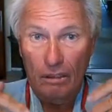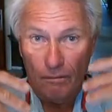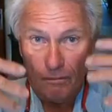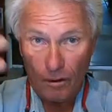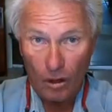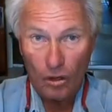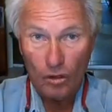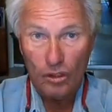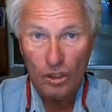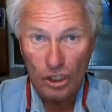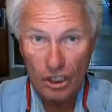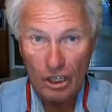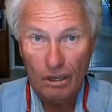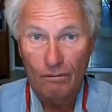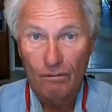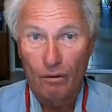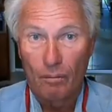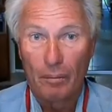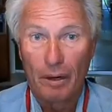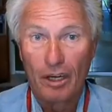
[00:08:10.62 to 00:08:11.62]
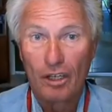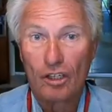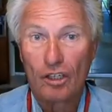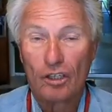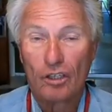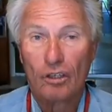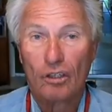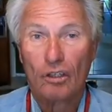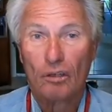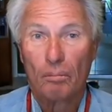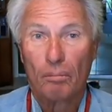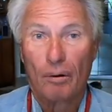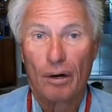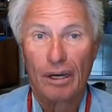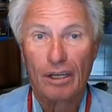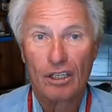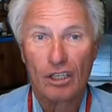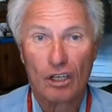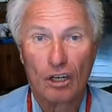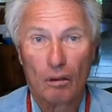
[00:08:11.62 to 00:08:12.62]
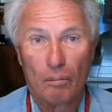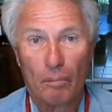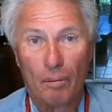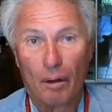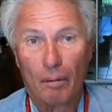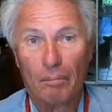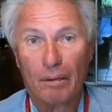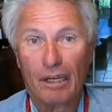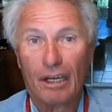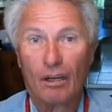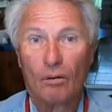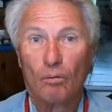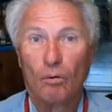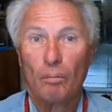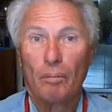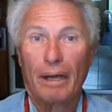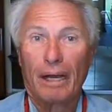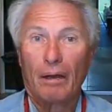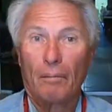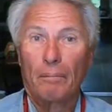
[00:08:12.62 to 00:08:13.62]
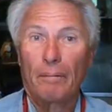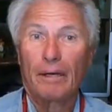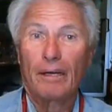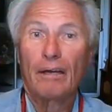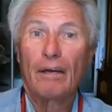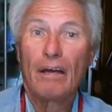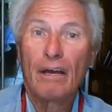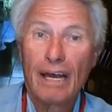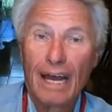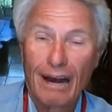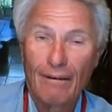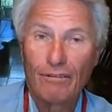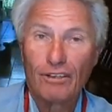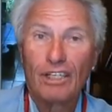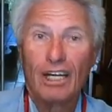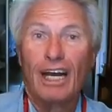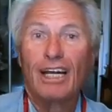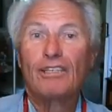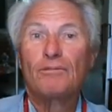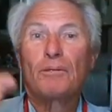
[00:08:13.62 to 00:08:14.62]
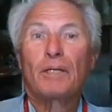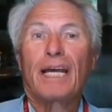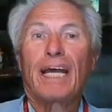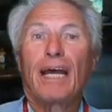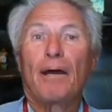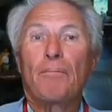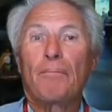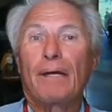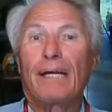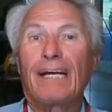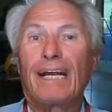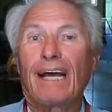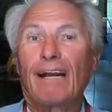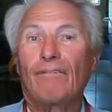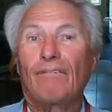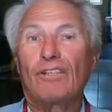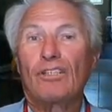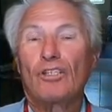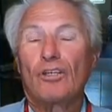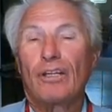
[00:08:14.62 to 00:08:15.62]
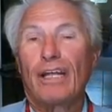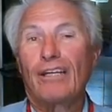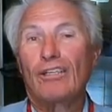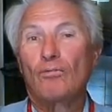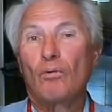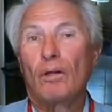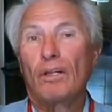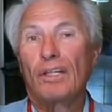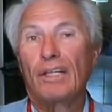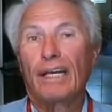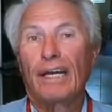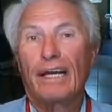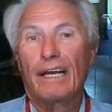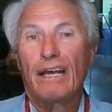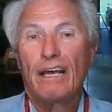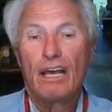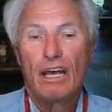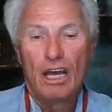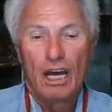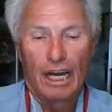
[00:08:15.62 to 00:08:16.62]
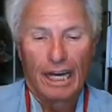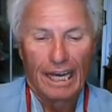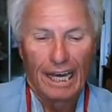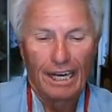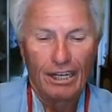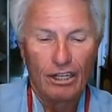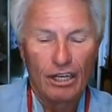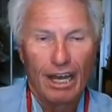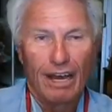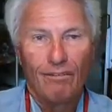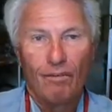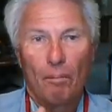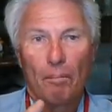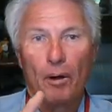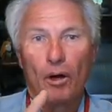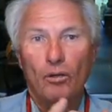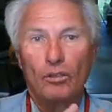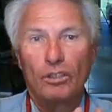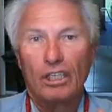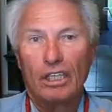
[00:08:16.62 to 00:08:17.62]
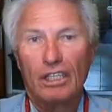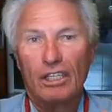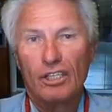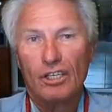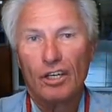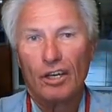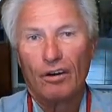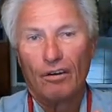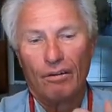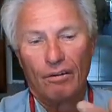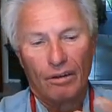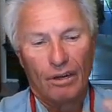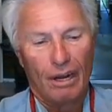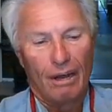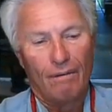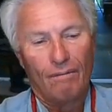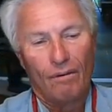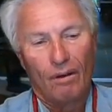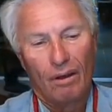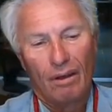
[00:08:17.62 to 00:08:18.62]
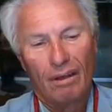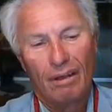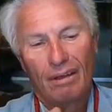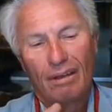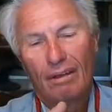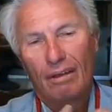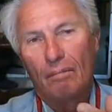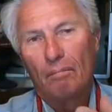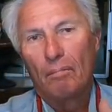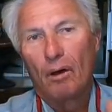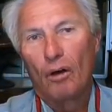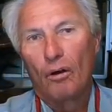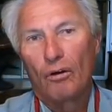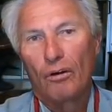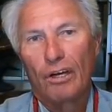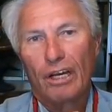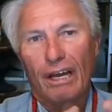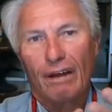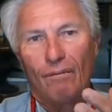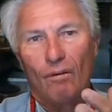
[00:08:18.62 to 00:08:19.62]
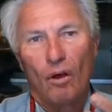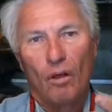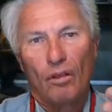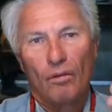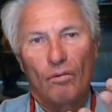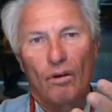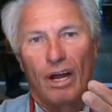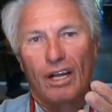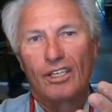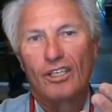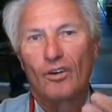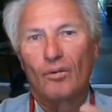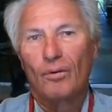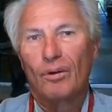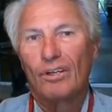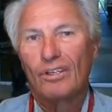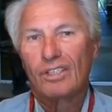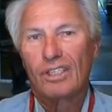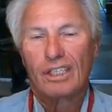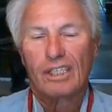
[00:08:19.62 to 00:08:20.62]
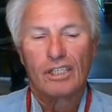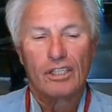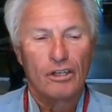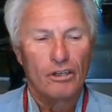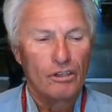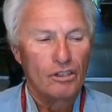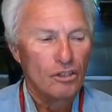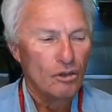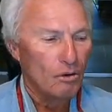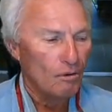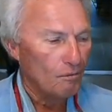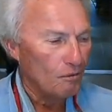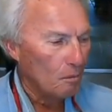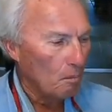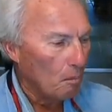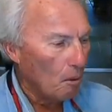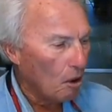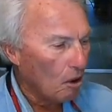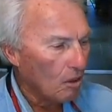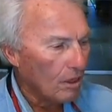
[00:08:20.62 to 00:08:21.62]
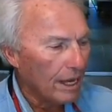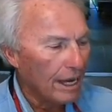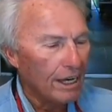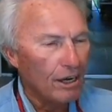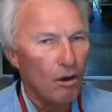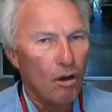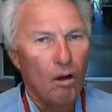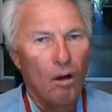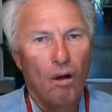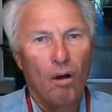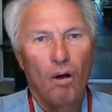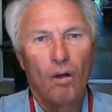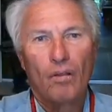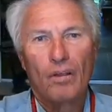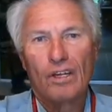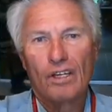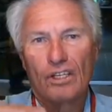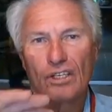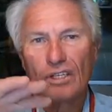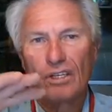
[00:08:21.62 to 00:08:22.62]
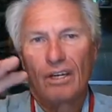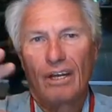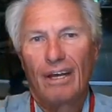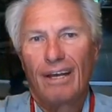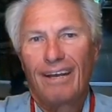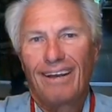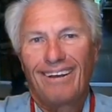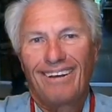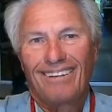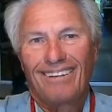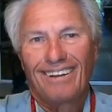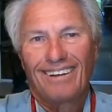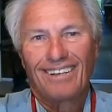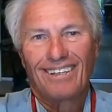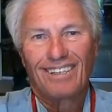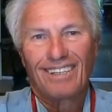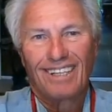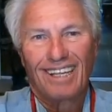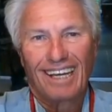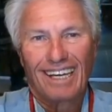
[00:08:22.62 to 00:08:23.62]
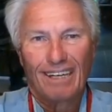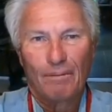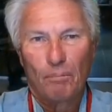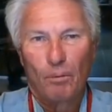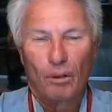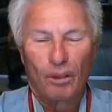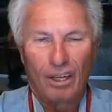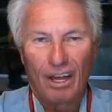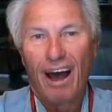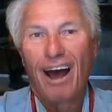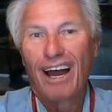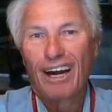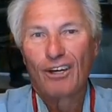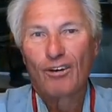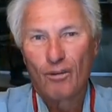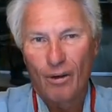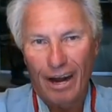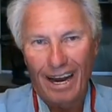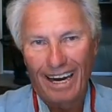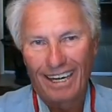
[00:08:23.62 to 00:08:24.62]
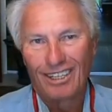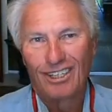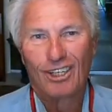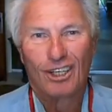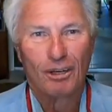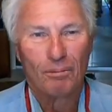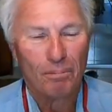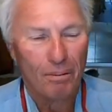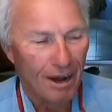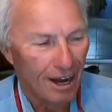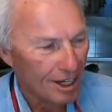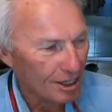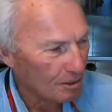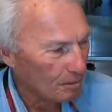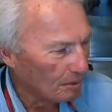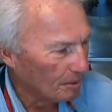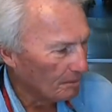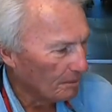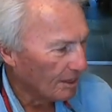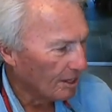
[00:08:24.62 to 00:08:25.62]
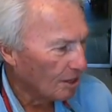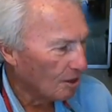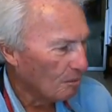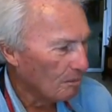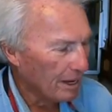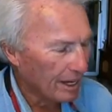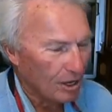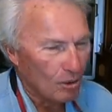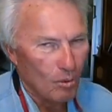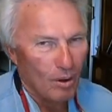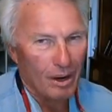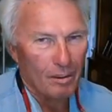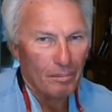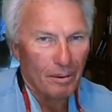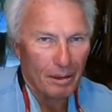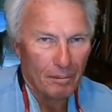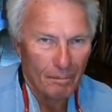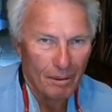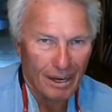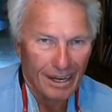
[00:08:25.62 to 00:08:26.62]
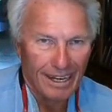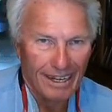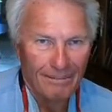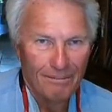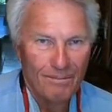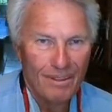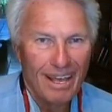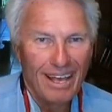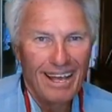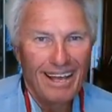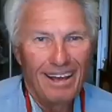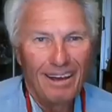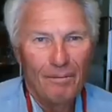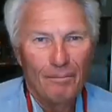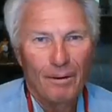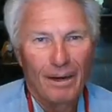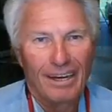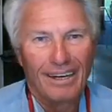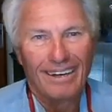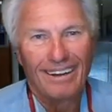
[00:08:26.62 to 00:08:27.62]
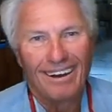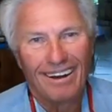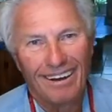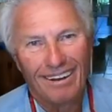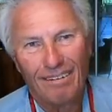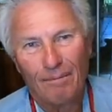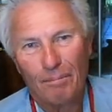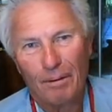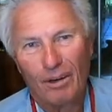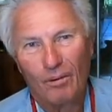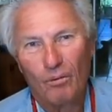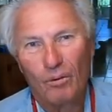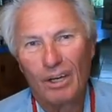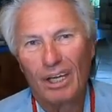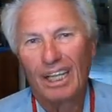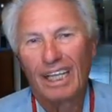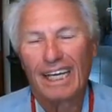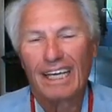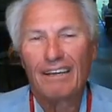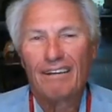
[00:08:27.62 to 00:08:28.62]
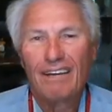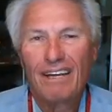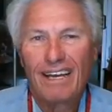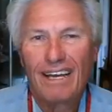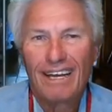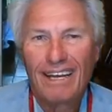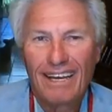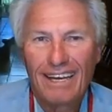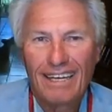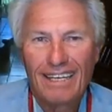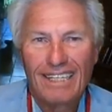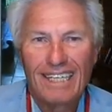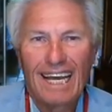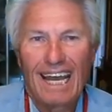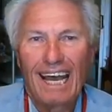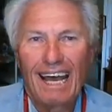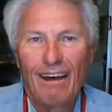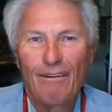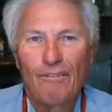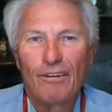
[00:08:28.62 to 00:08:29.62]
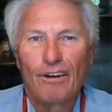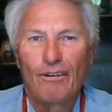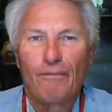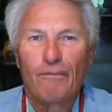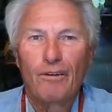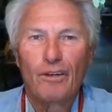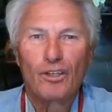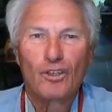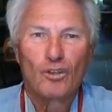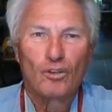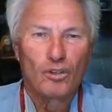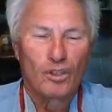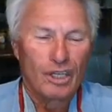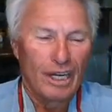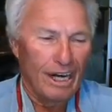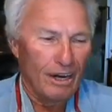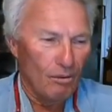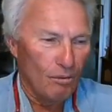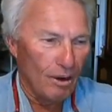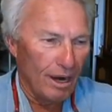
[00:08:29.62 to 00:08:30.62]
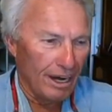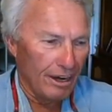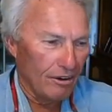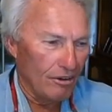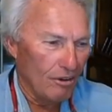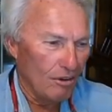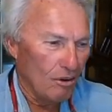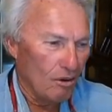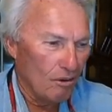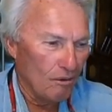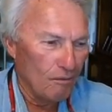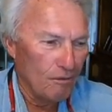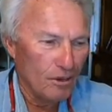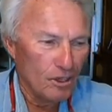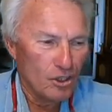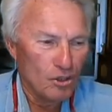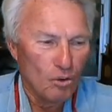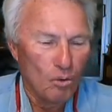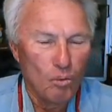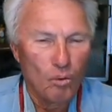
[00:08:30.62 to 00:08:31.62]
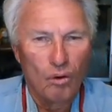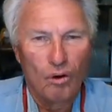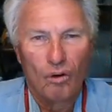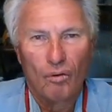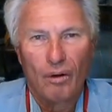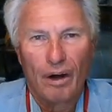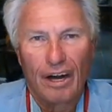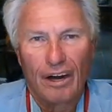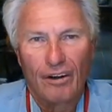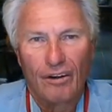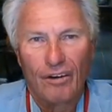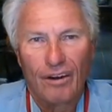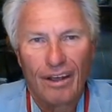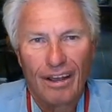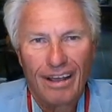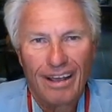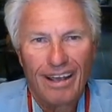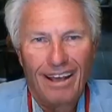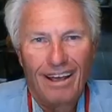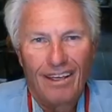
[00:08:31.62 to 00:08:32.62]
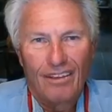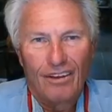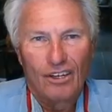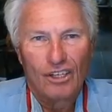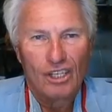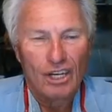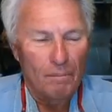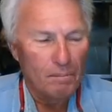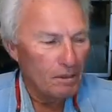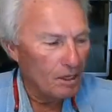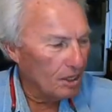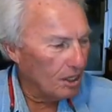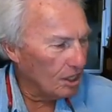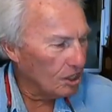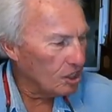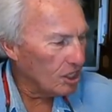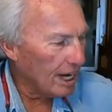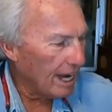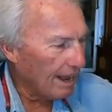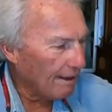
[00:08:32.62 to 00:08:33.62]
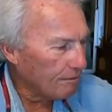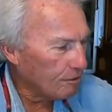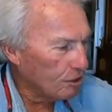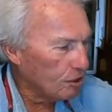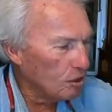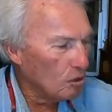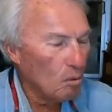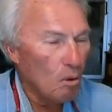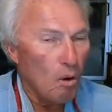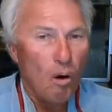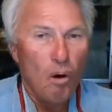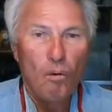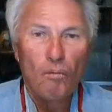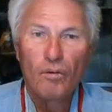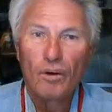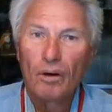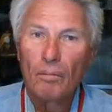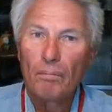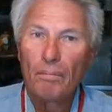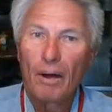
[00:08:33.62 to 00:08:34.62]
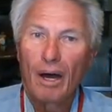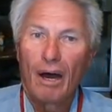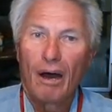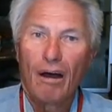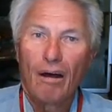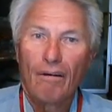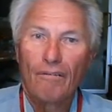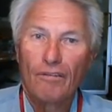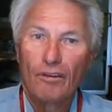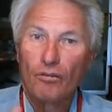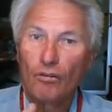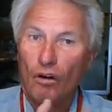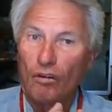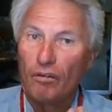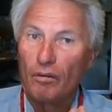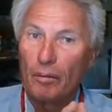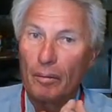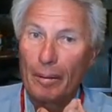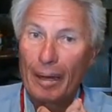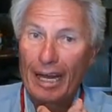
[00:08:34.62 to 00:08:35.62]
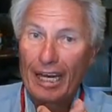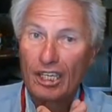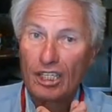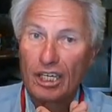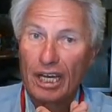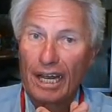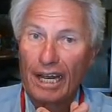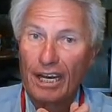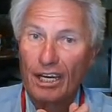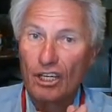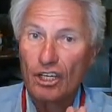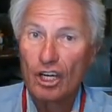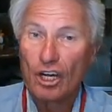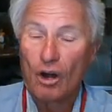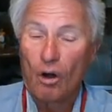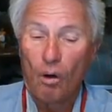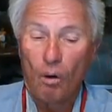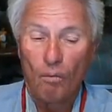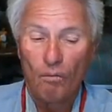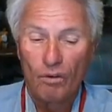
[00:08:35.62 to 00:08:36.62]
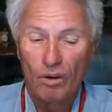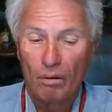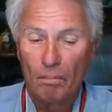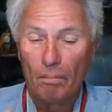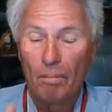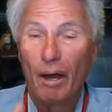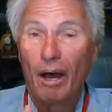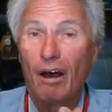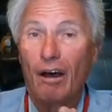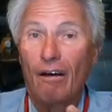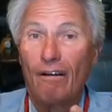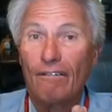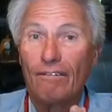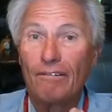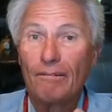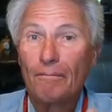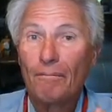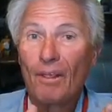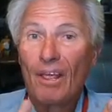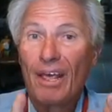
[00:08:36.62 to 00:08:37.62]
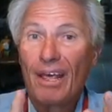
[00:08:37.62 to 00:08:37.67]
divulge this information to the press and to the public, and we'll make a big advertisement campaign out of it. So that's one thing. Again, you have a boat to consider, you have a motor, you have all the rods and reels to consider. So if you parlayed all this thing with contracts, you could possibly, you know, make quite a bit of money. But really, to have an official state record or official world record, there's something that you have to do over and above the Trophy Bass Catch and over and above